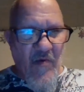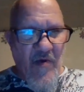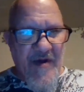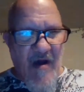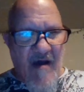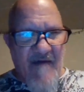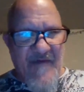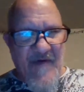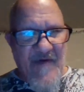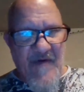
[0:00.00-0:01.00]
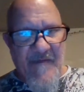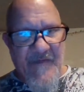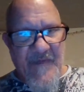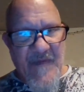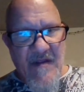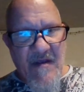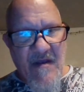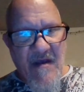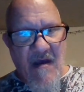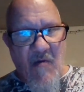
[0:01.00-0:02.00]
would offer
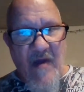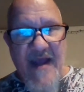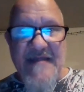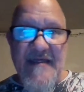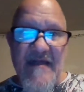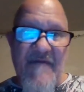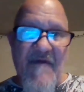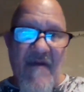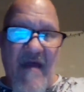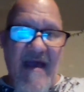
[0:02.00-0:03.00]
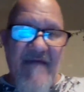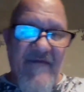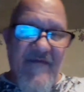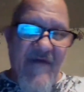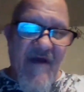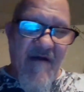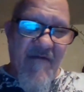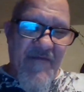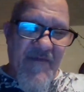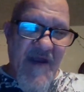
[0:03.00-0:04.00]
a way to live your life
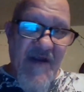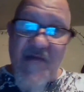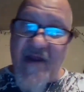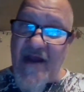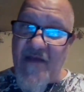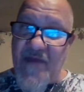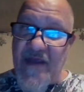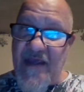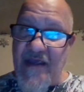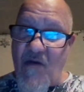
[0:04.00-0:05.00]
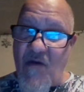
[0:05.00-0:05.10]
that you may not be